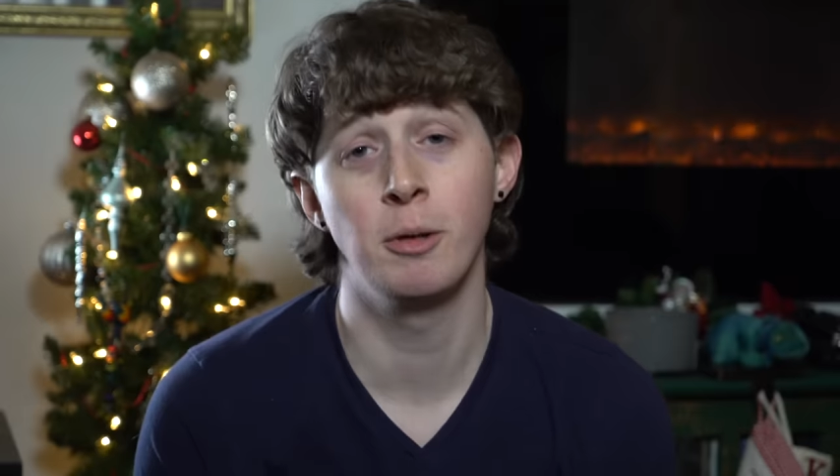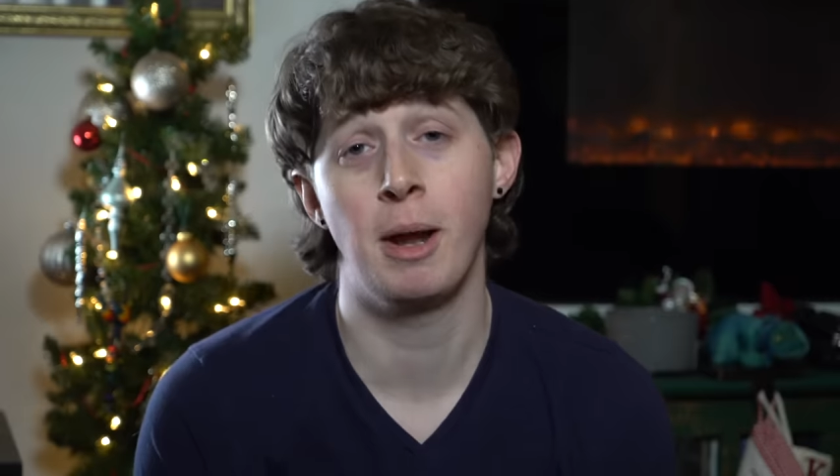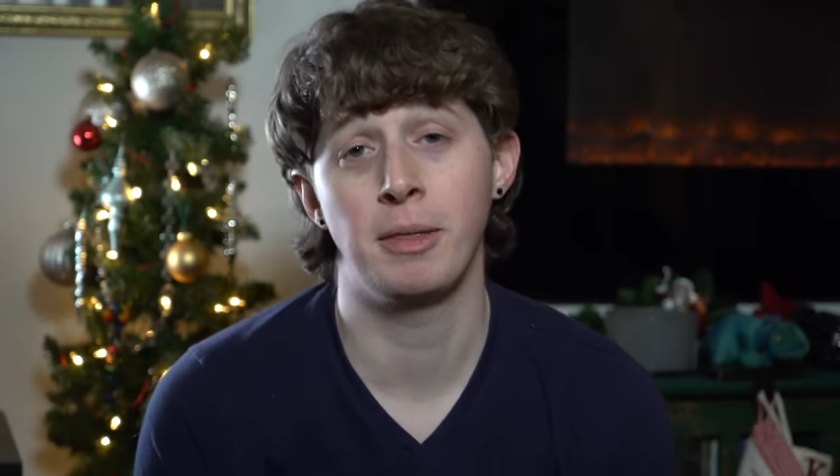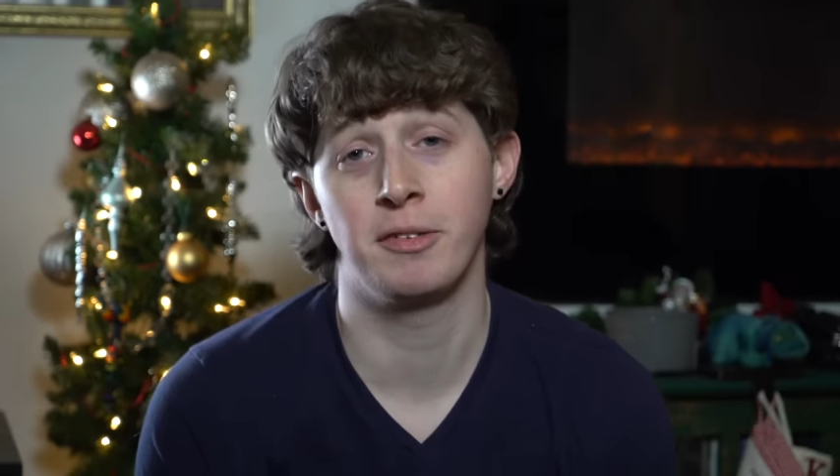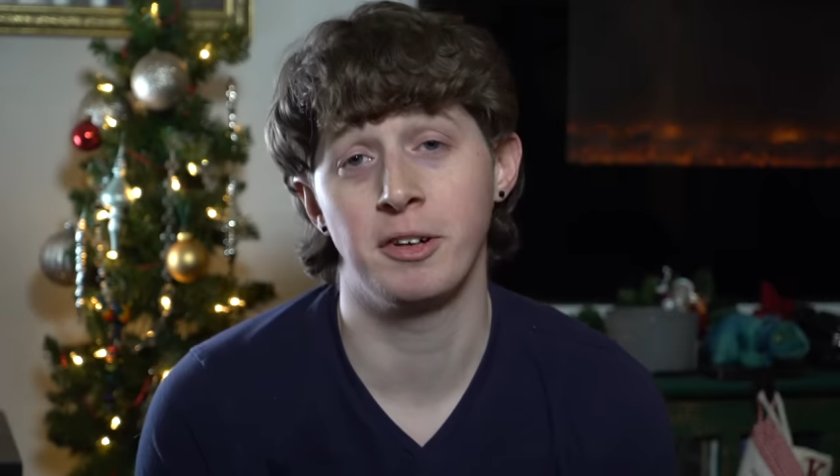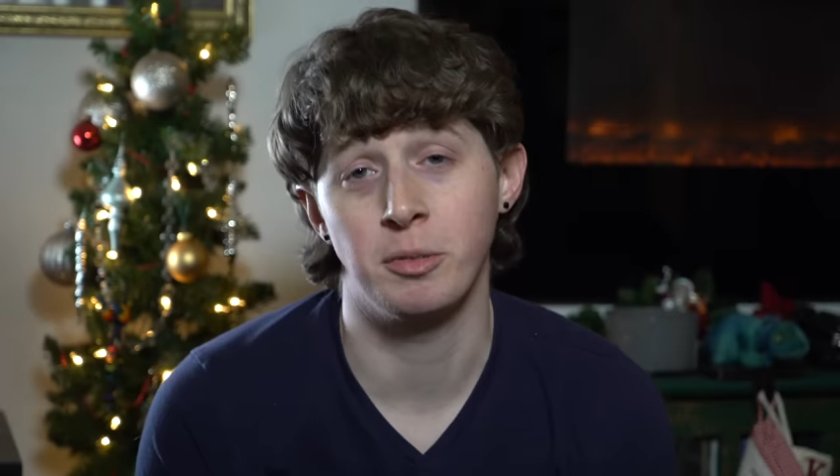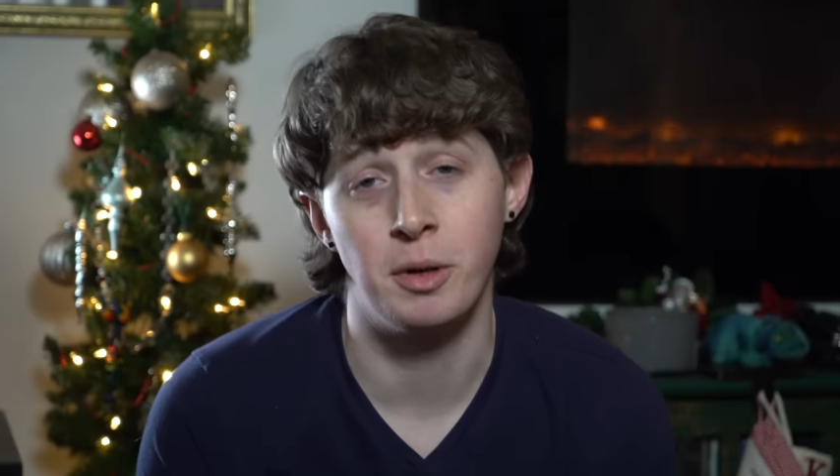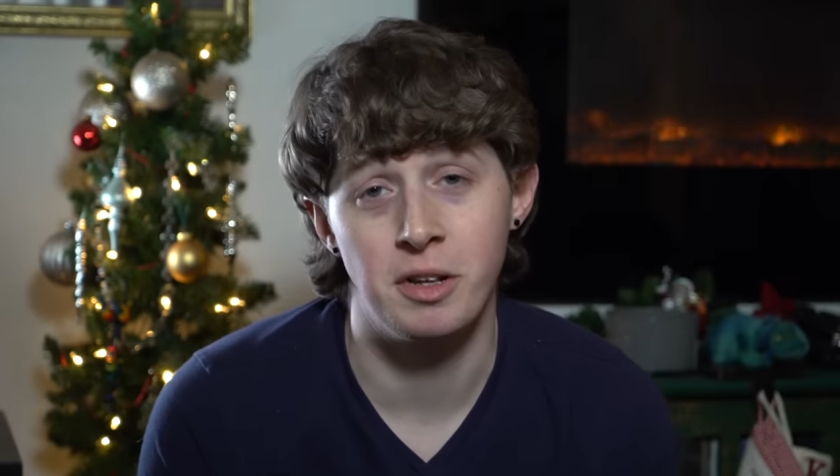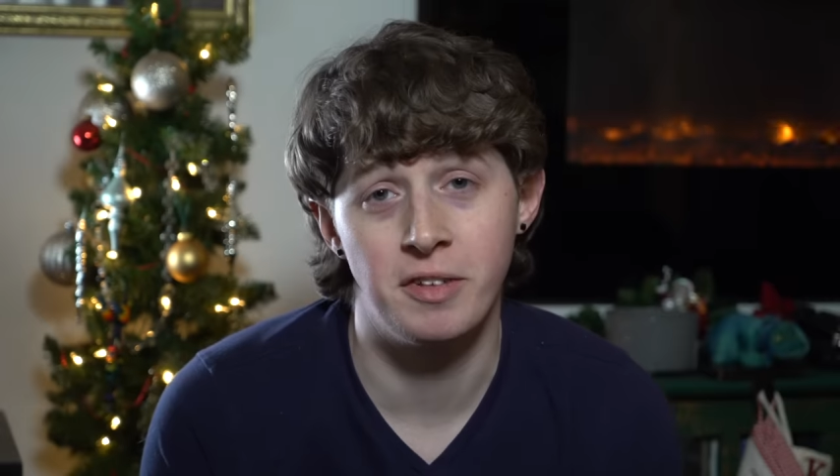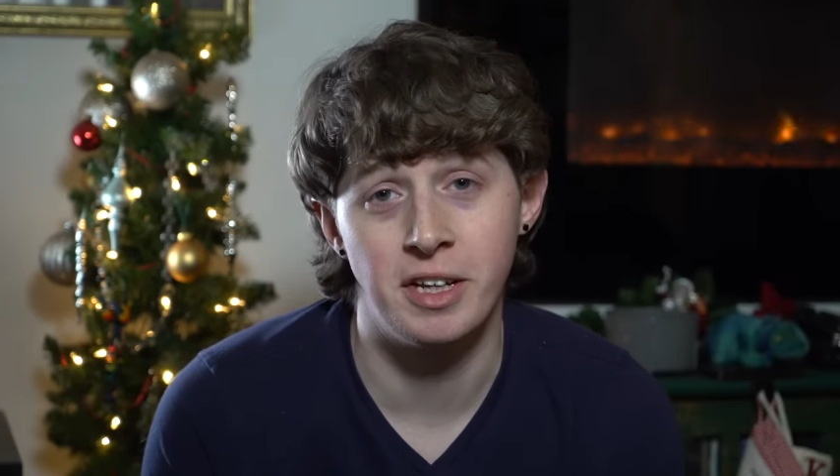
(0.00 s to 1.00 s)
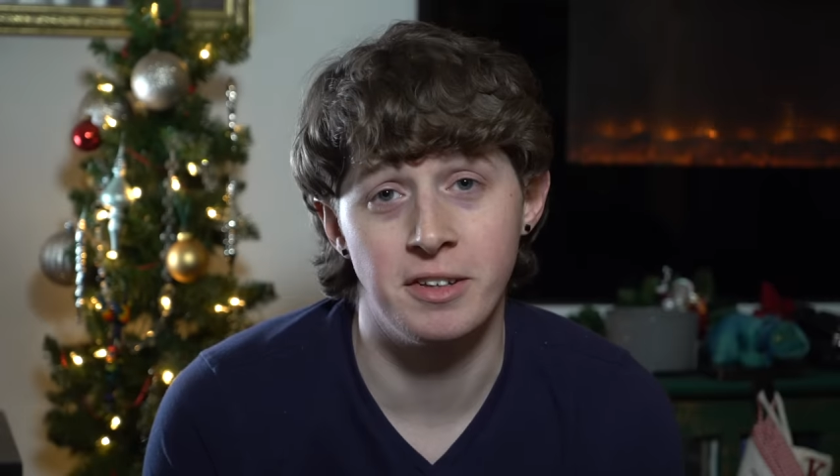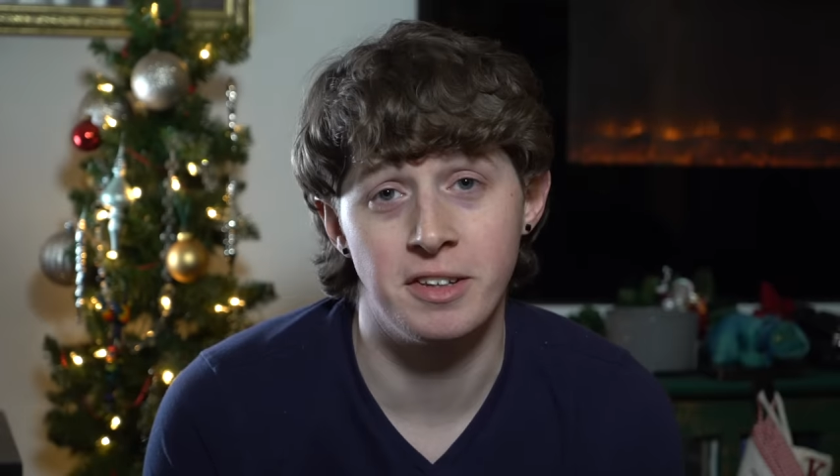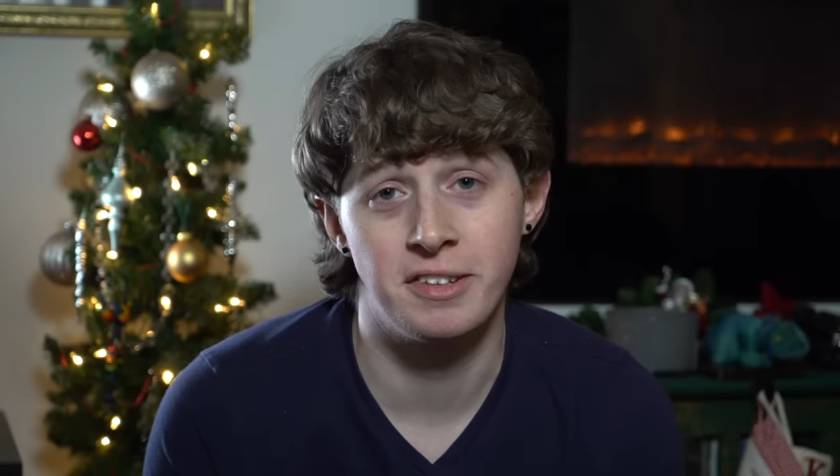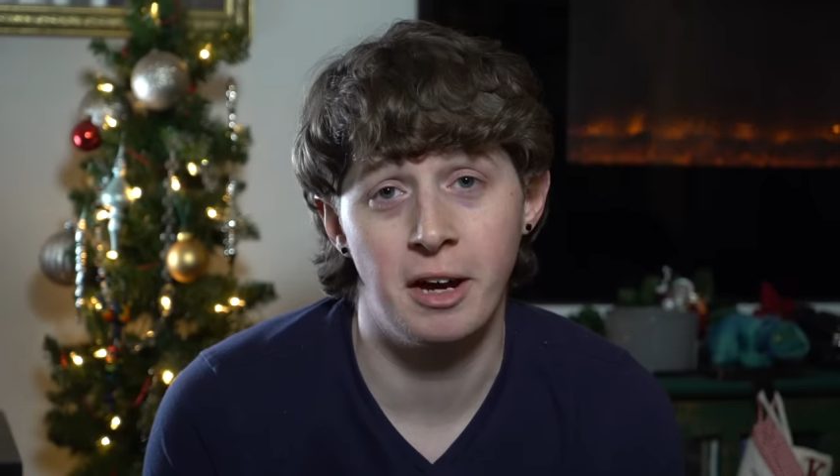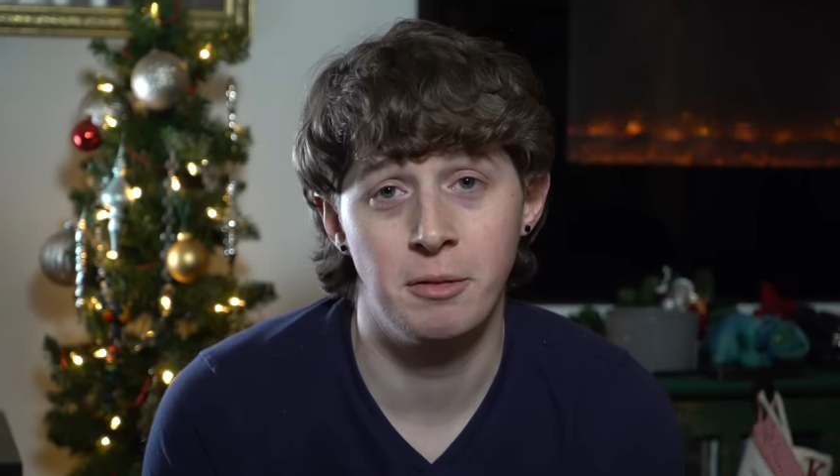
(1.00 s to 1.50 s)
I know I'm not the first one to figure
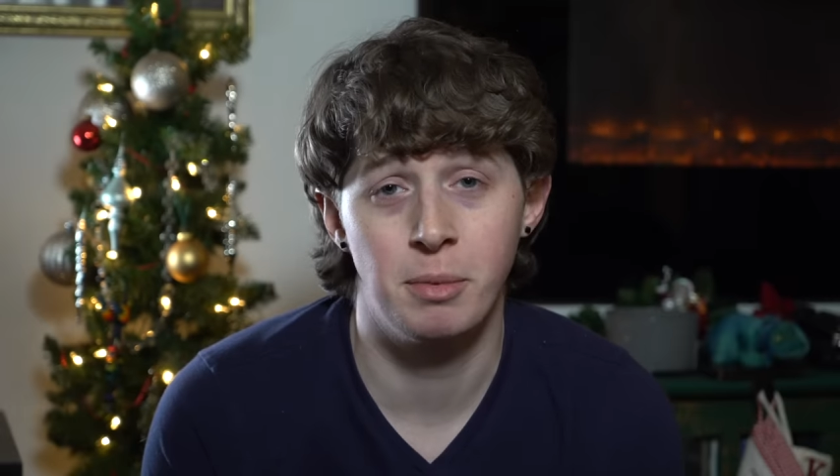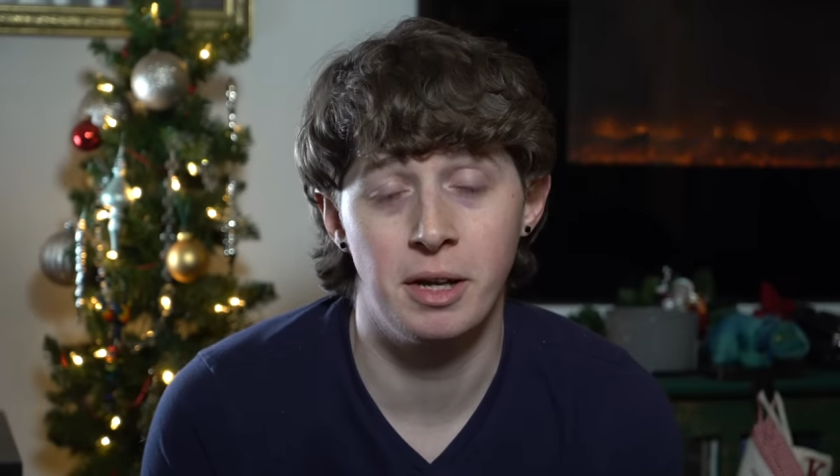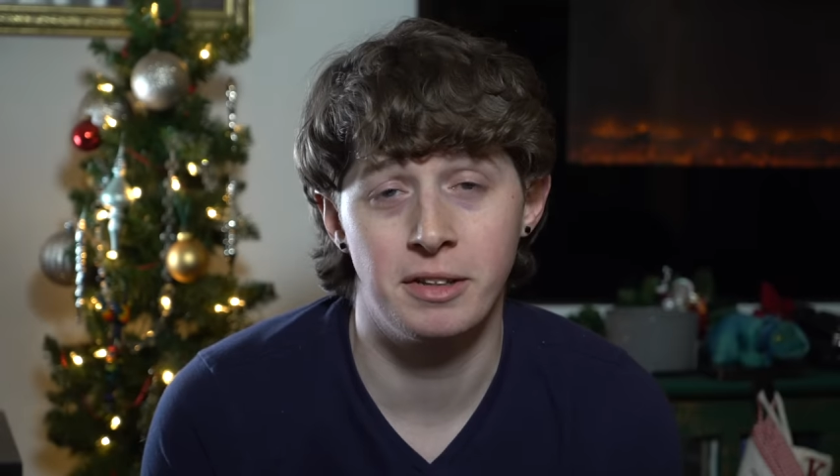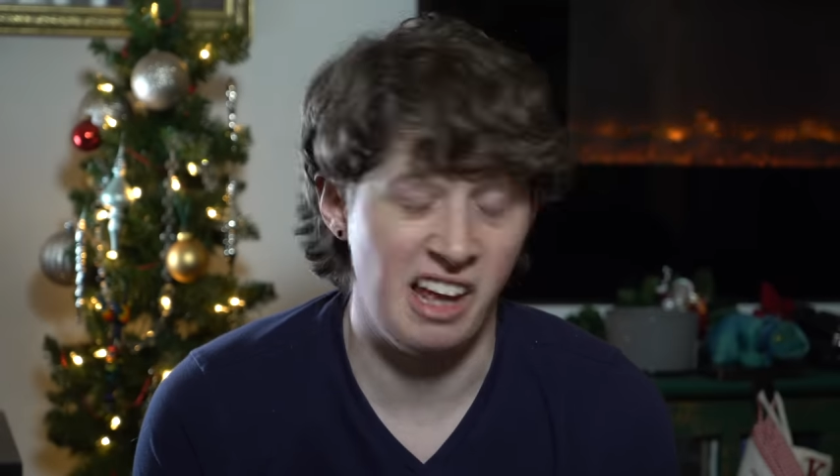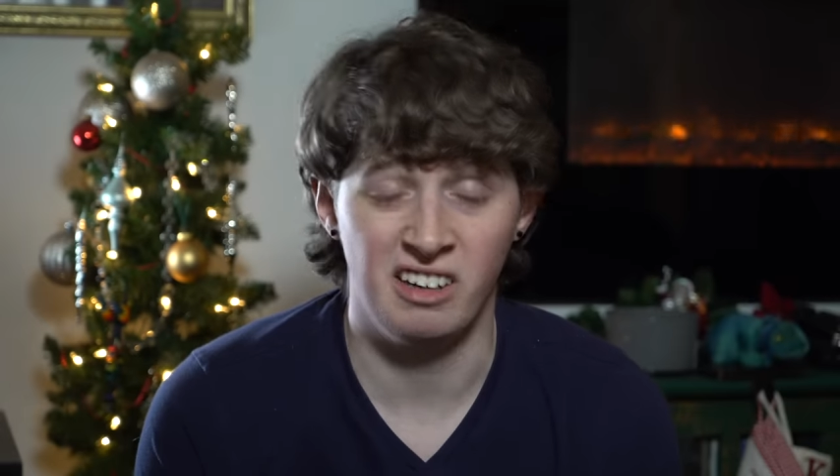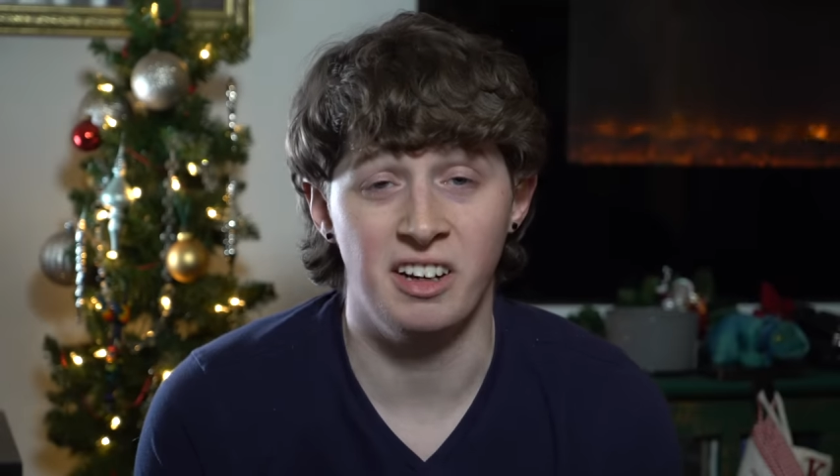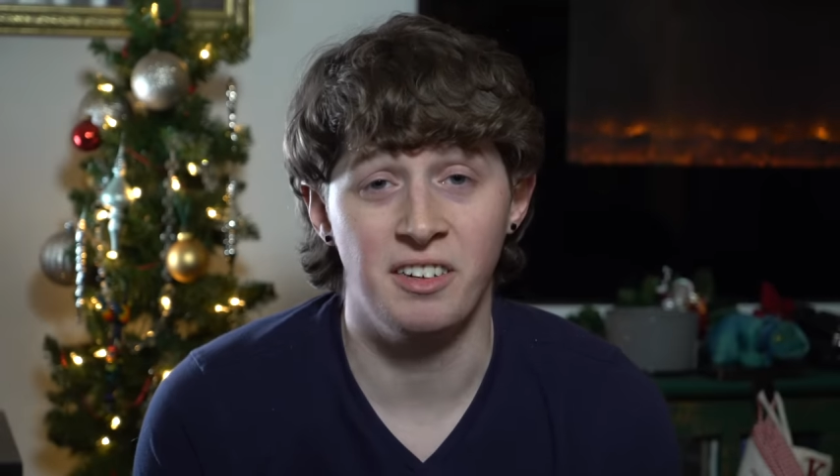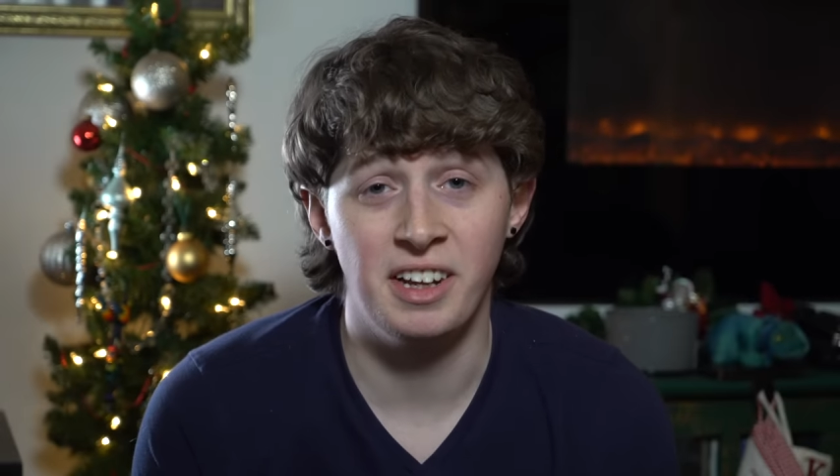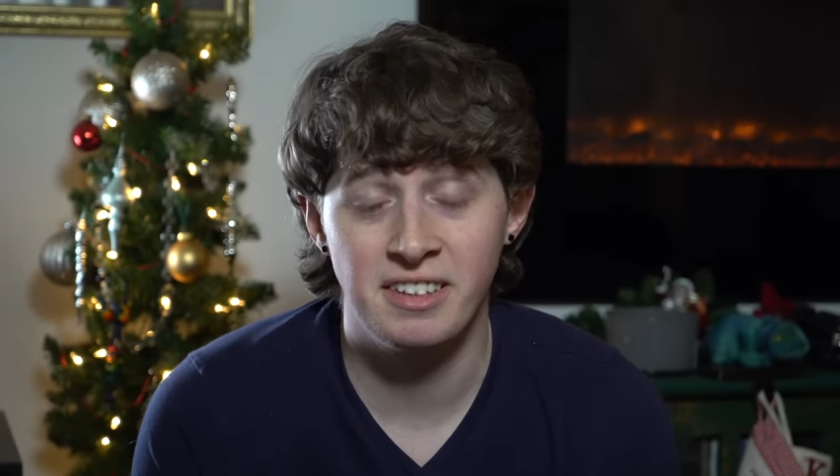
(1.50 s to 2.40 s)
this out, but I don't know,